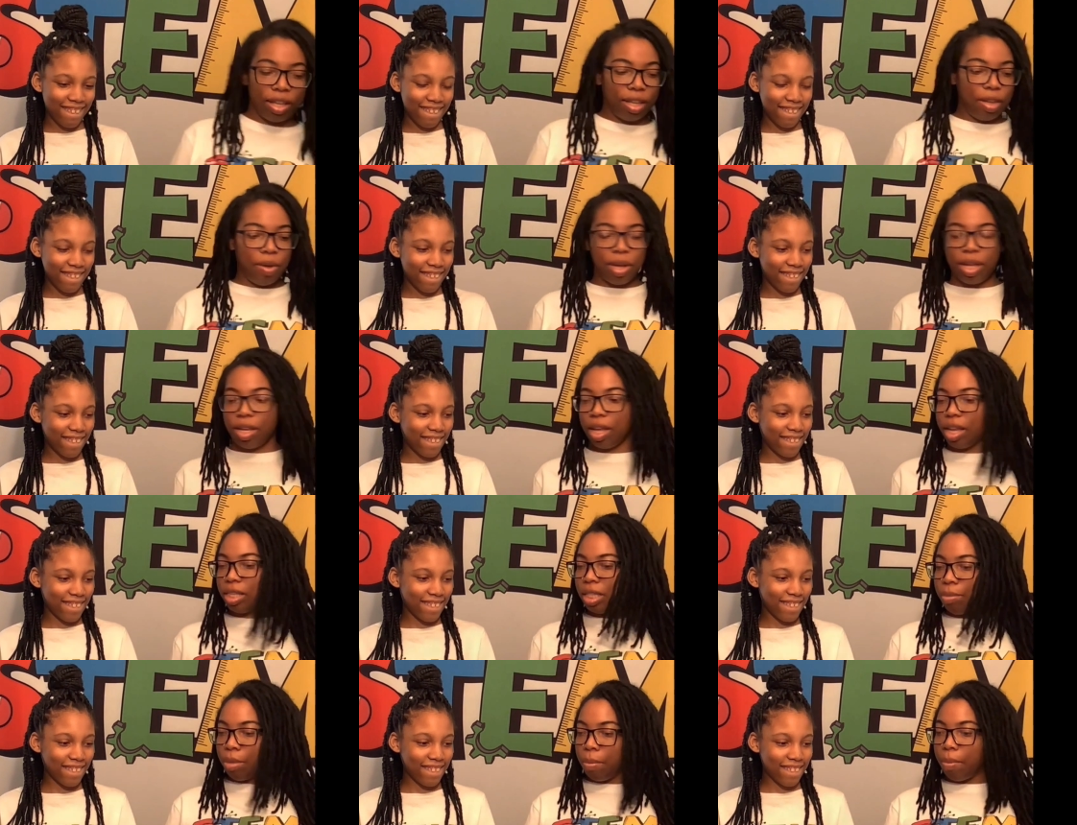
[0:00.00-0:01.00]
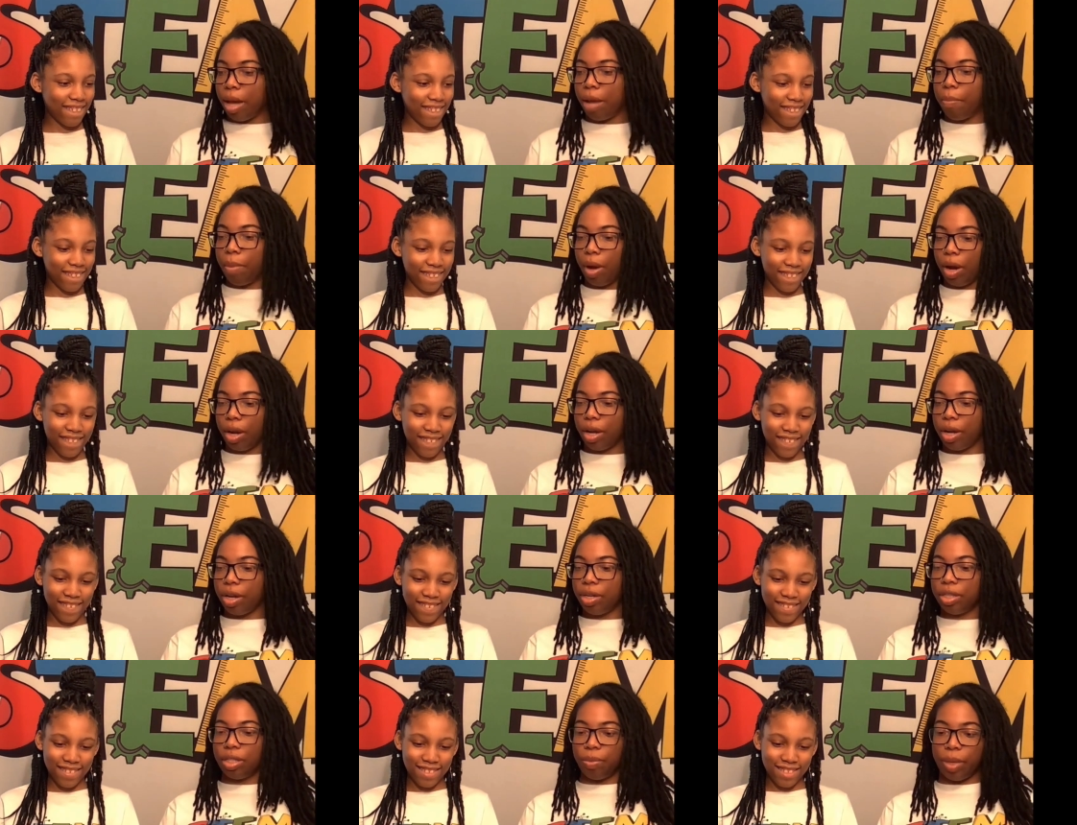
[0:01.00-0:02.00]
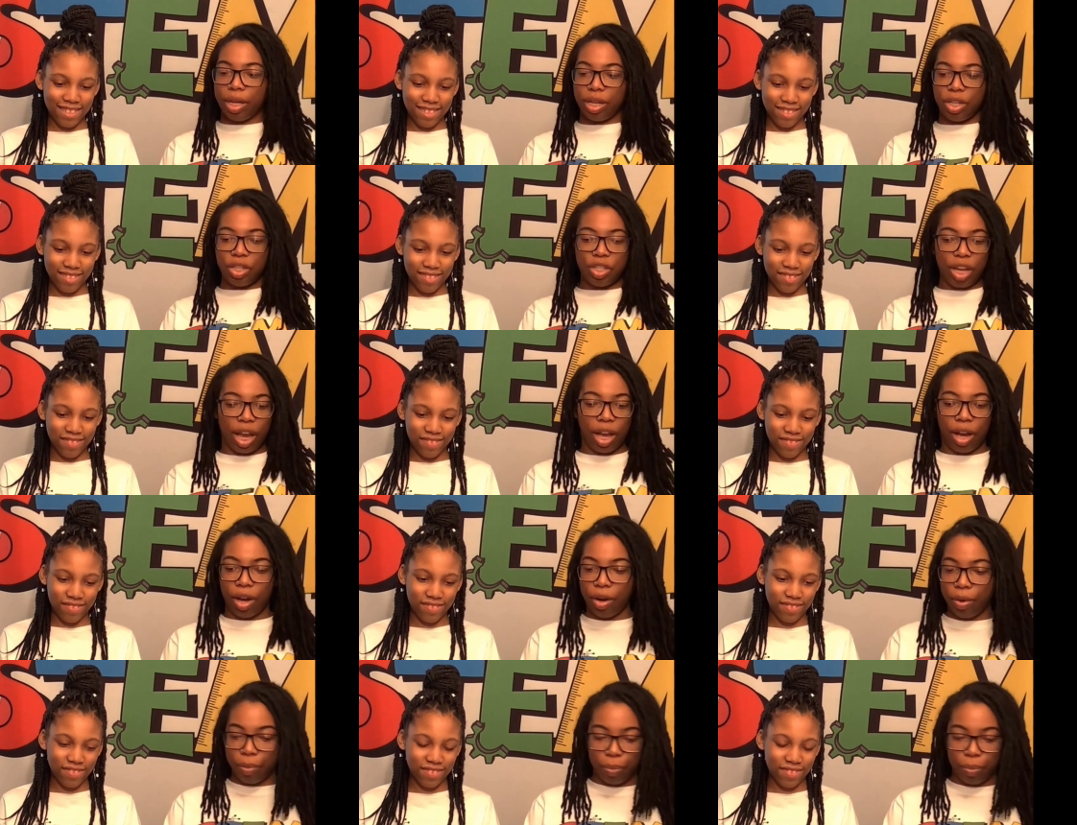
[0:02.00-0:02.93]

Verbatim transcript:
Speaker 1: You can get some of my markers and we can share